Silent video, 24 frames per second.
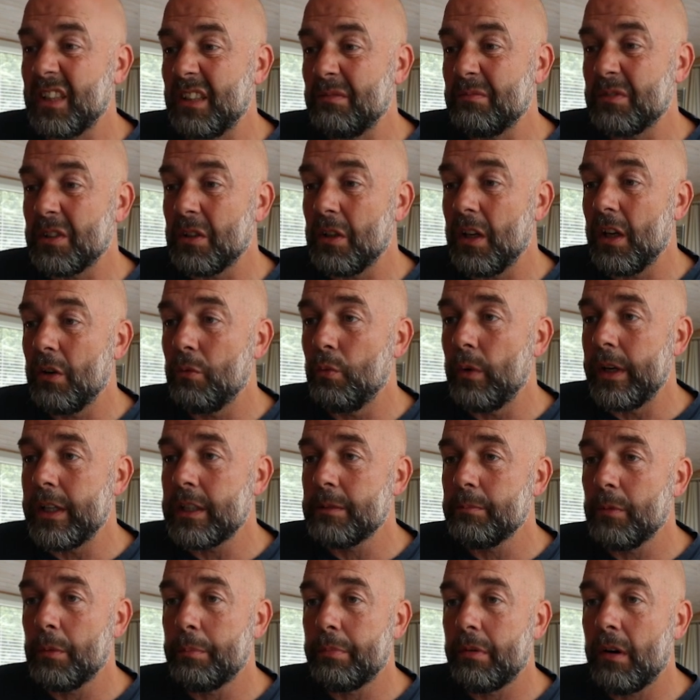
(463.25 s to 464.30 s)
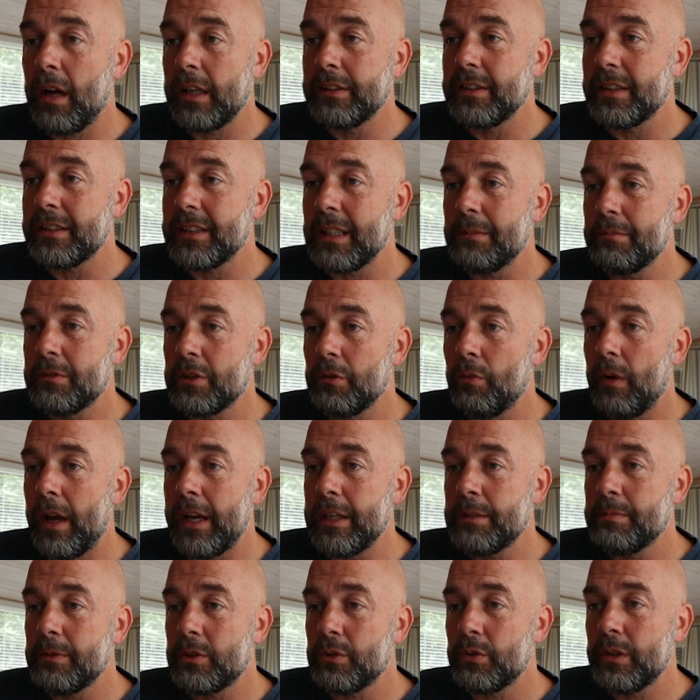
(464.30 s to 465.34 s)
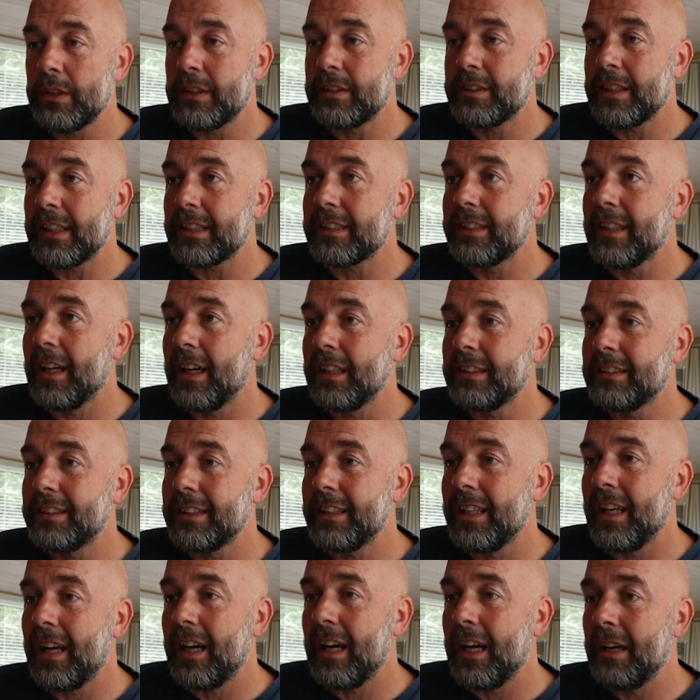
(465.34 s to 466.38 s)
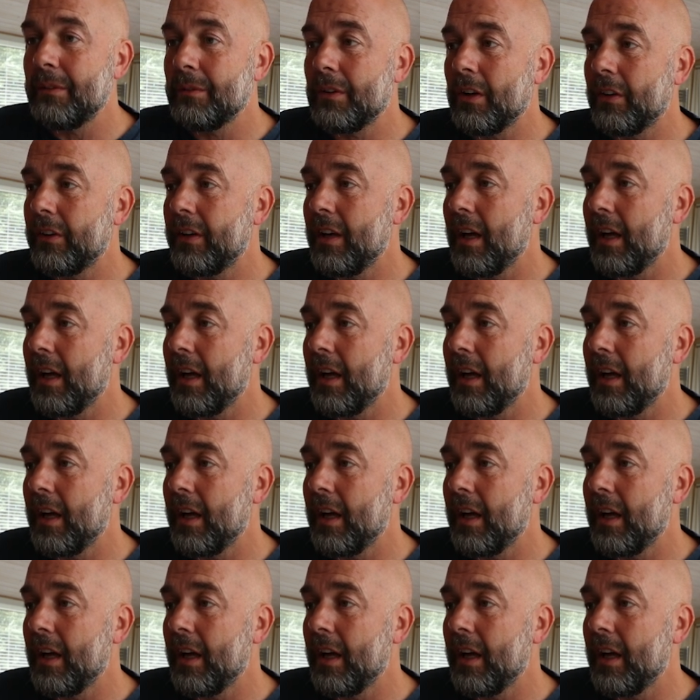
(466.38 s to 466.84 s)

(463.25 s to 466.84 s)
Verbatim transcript: seems a, a reasonable price. It seems to range between 6.99. we've got